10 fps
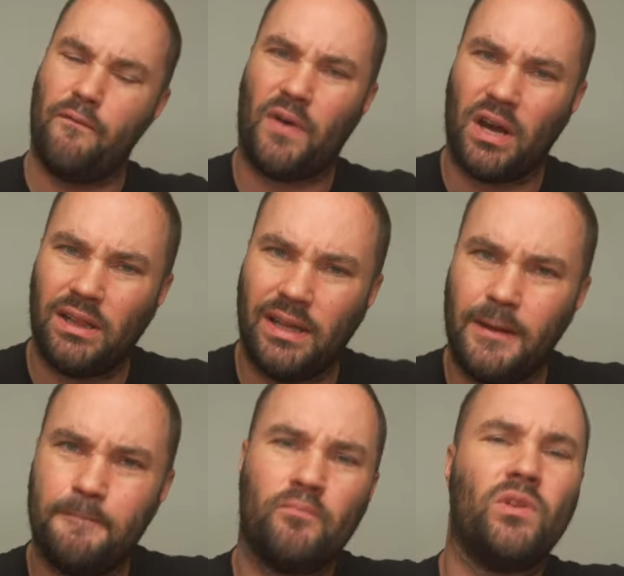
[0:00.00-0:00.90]

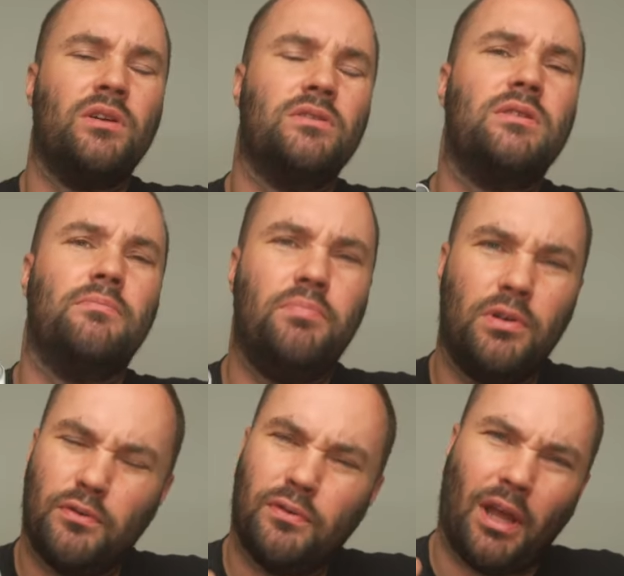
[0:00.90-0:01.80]
fugly to
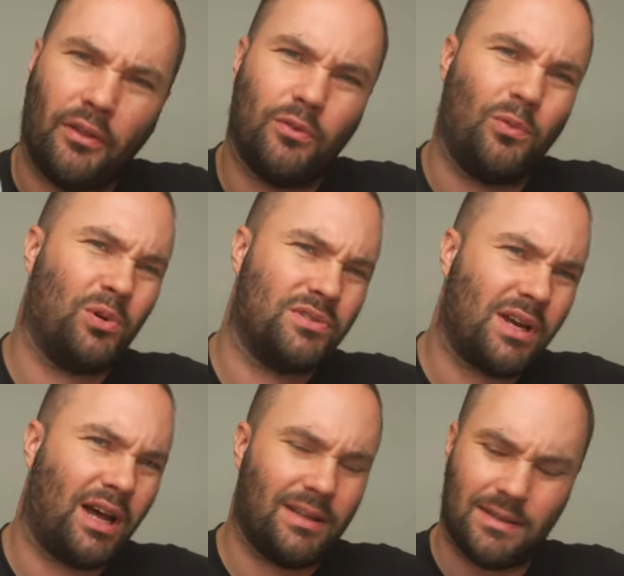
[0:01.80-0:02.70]
beautiful underwater
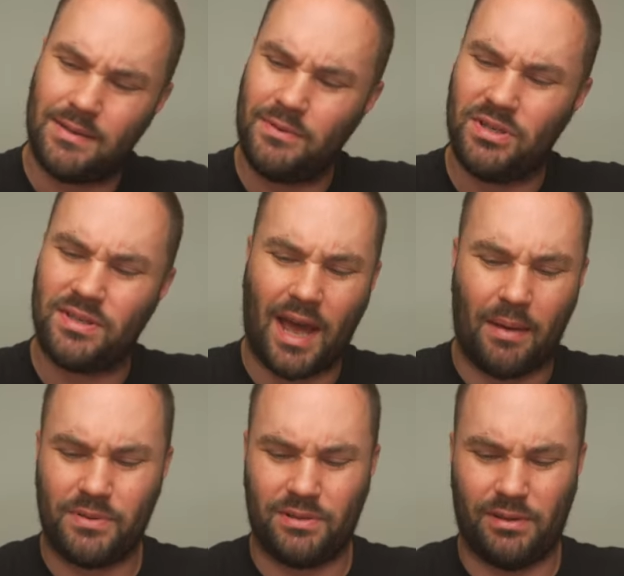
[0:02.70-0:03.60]
colors, which is
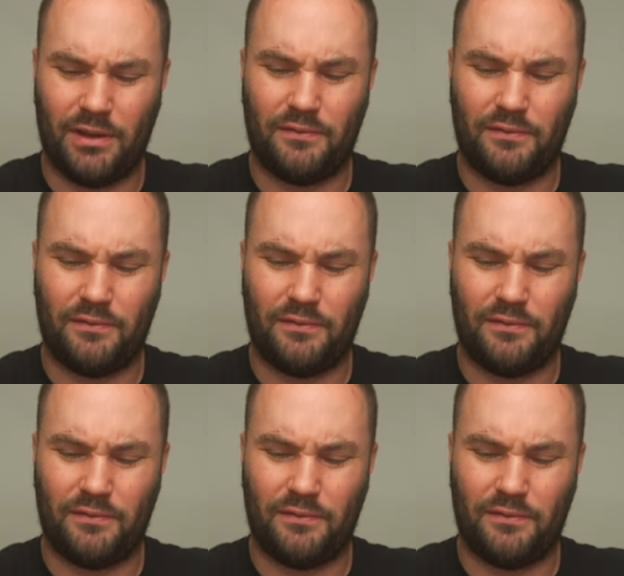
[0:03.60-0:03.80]
absolutely